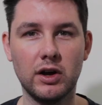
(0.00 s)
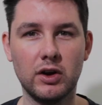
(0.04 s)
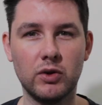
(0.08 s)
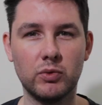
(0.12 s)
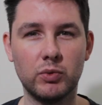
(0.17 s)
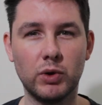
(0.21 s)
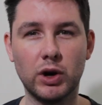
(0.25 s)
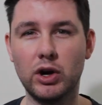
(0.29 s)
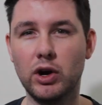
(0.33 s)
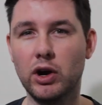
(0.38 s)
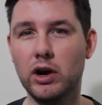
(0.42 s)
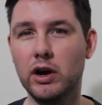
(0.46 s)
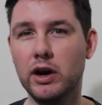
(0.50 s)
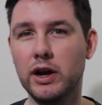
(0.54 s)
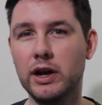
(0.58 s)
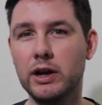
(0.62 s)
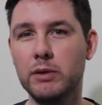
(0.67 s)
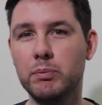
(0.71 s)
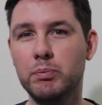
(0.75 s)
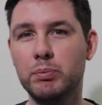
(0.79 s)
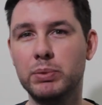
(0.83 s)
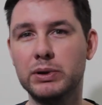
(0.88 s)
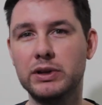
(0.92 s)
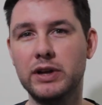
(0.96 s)

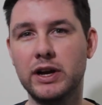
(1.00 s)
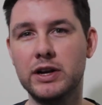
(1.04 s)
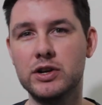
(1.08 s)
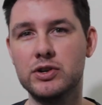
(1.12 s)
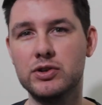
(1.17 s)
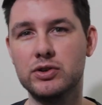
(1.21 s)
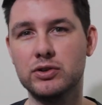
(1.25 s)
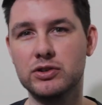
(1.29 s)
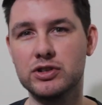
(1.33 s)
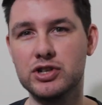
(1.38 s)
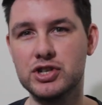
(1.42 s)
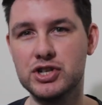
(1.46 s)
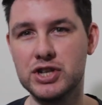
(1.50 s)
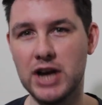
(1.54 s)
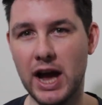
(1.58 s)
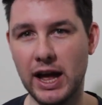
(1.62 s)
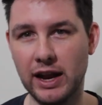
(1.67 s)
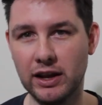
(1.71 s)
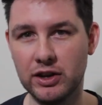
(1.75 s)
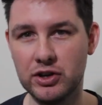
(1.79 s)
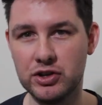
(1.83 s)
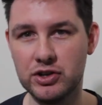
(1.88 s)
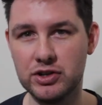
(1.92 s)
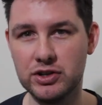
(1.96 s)
Regarding potential
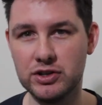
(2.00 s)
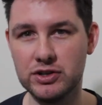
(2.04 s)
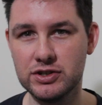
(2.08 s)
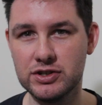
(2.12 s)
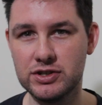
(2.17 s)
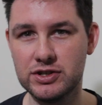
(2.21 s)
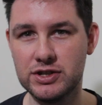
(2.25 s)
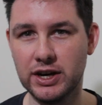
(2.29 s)
challenges,